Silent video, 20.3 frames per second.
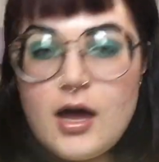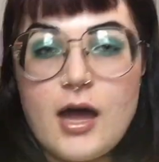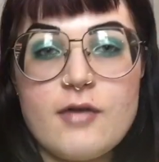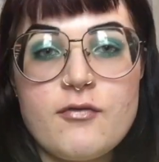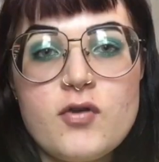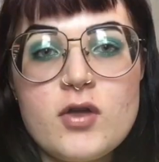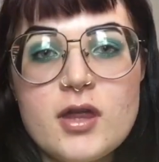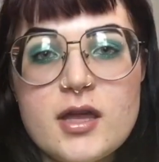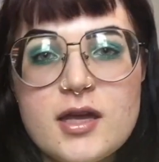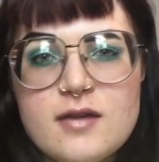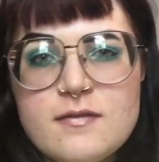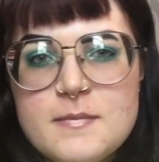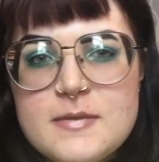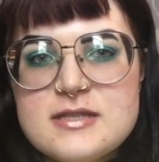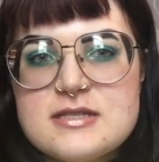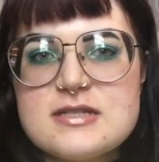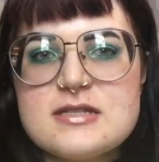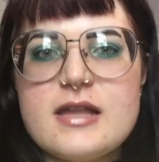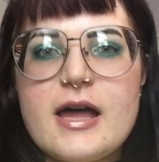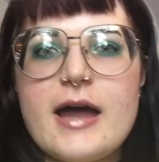feel like I've been
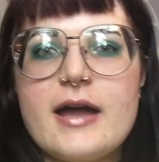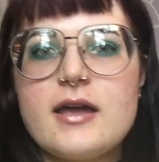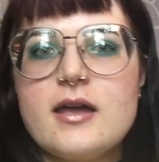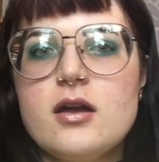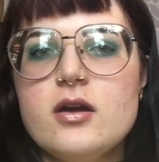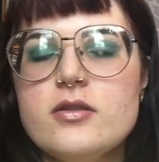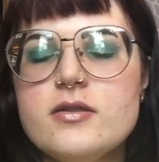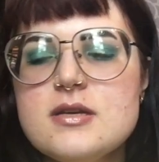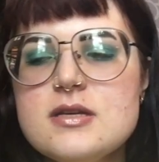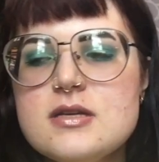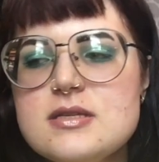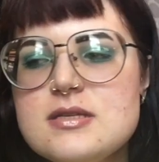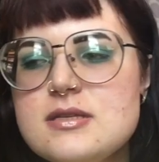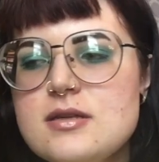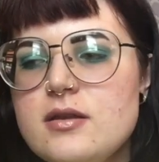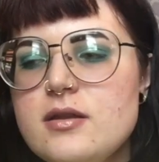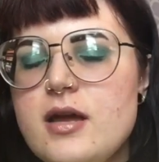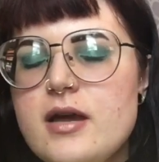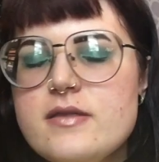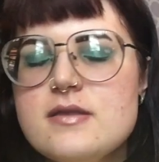slacking on this
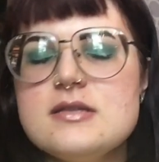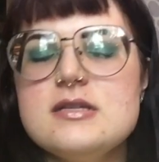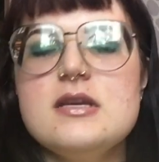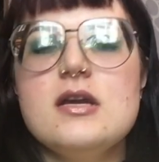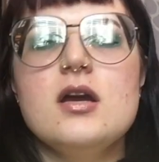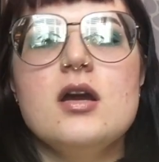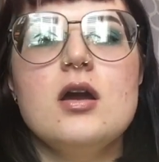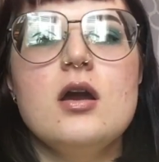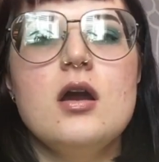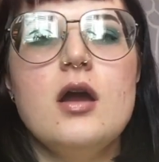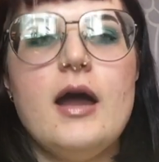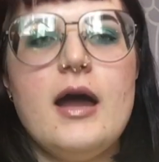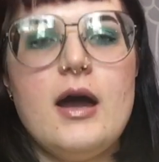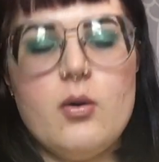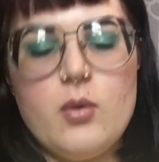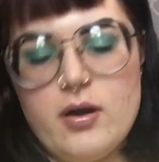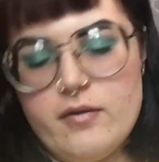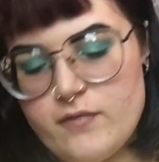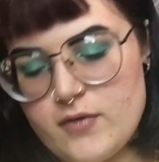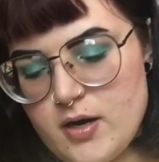a lot this year.
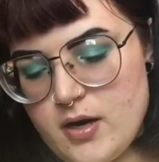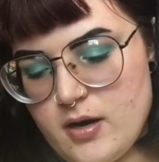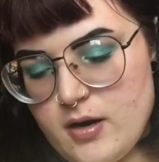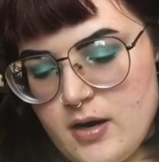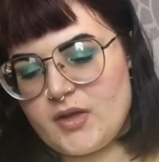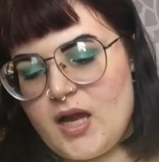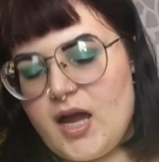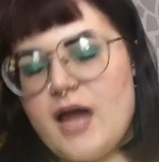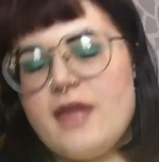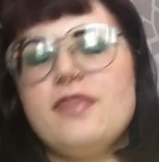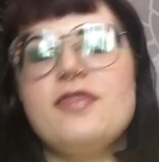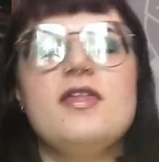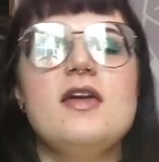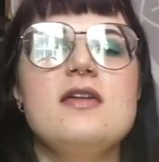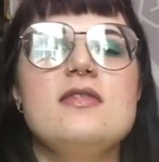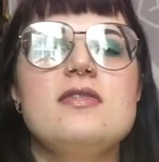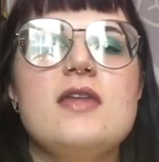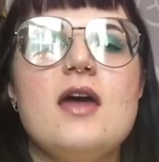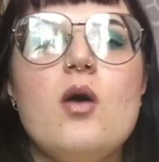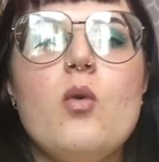However, I
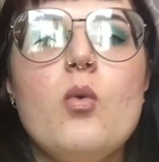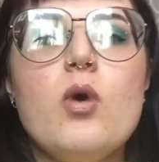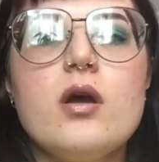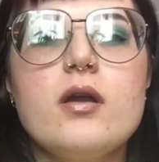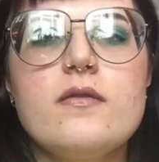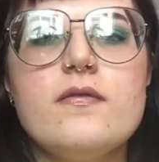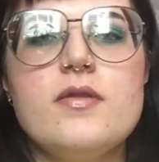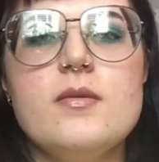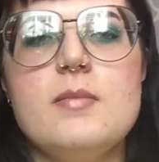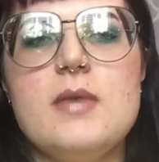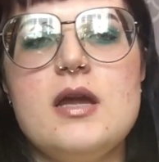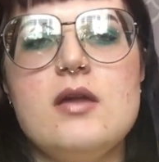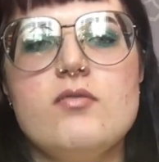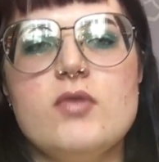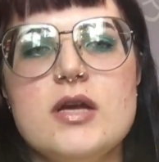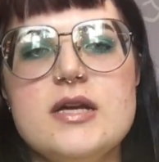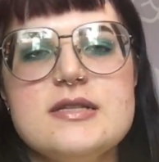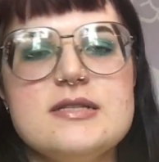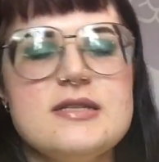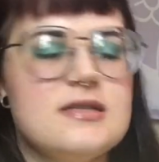think that one of the main
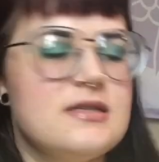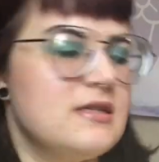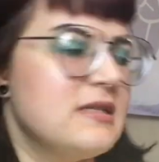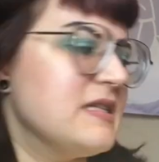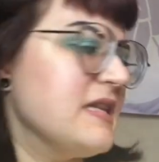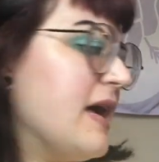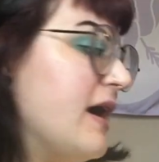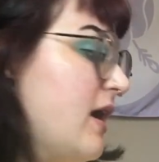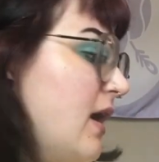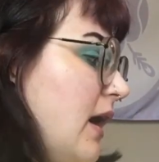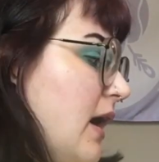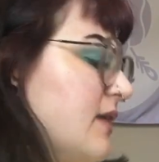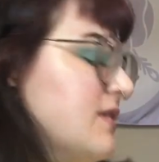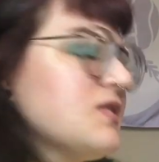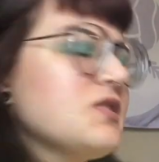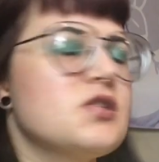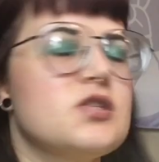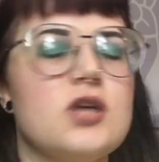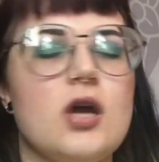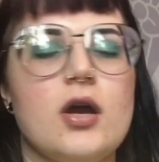reasons is that I
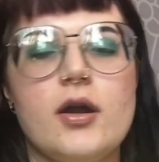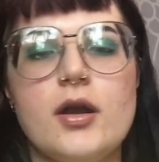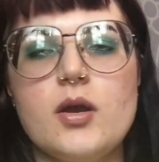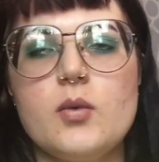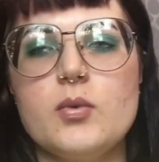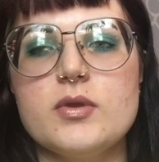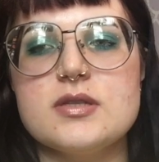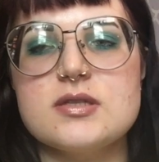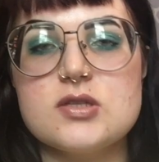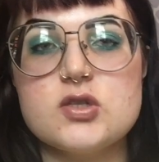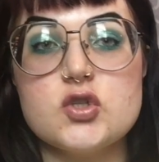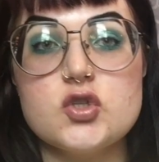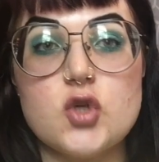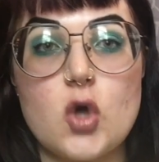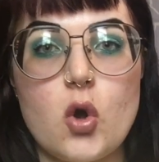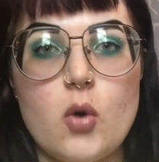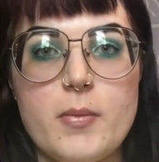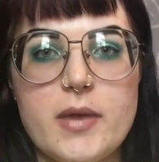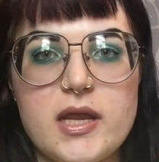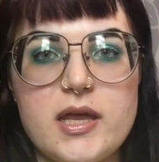started with
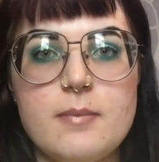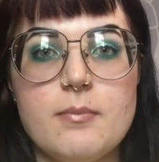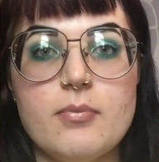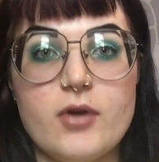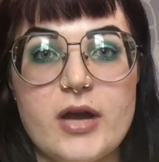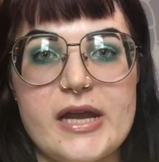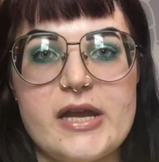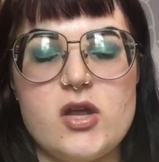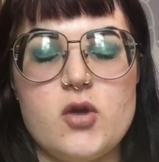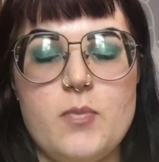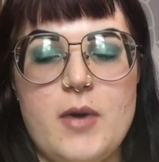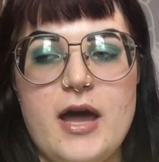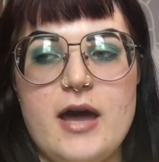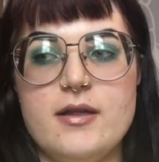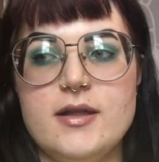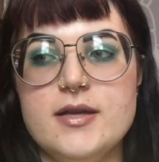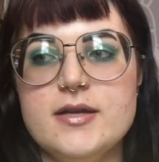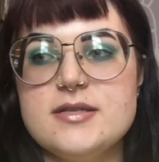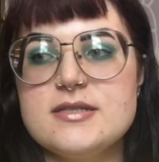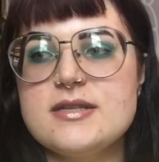so many brand new
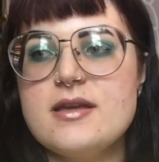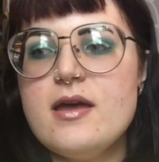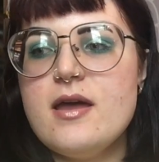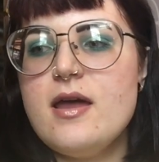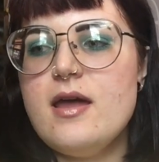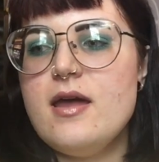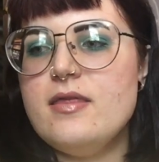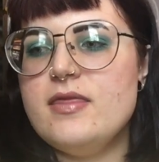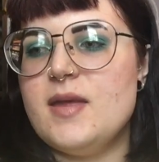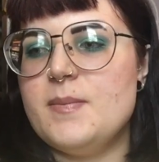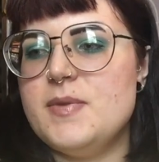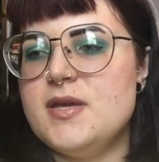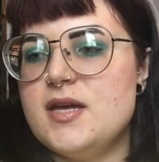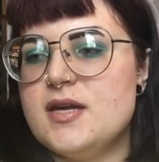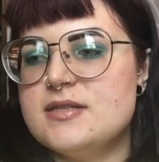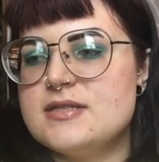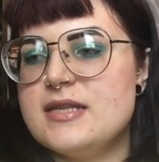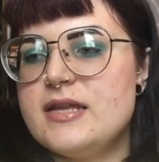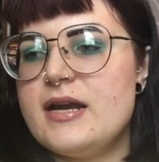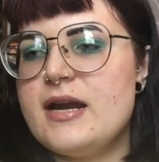palettes that
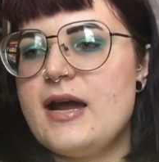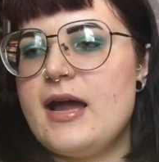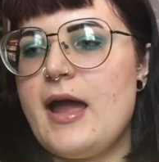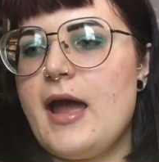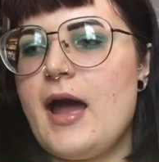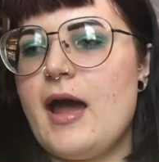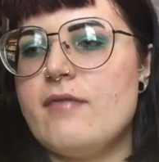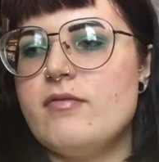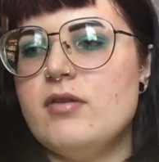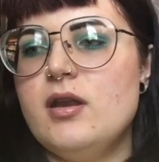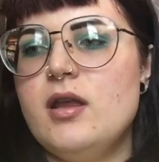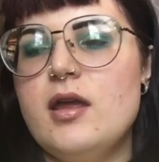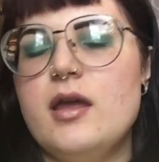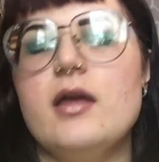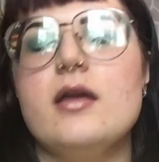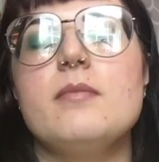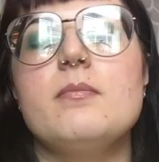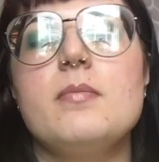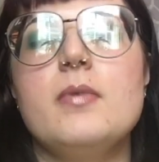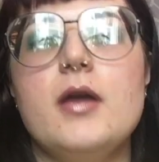because of that I haven't
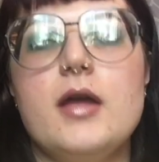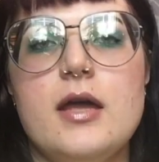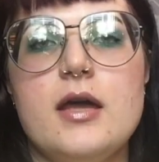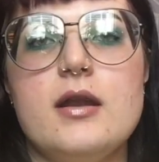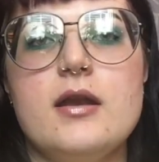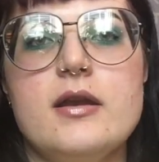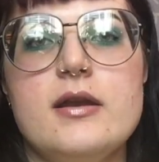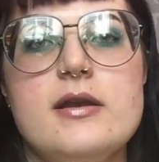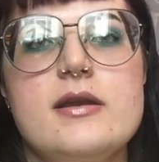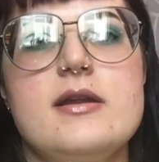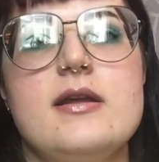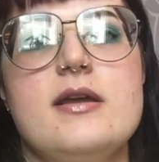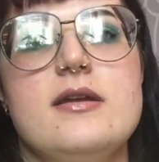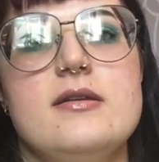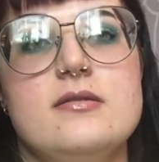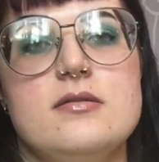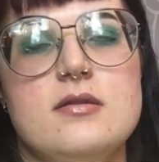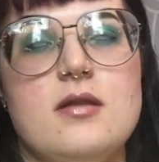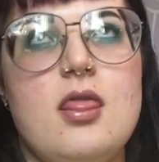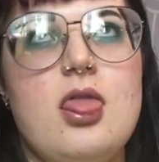hit pan
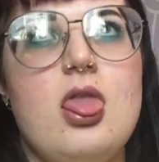in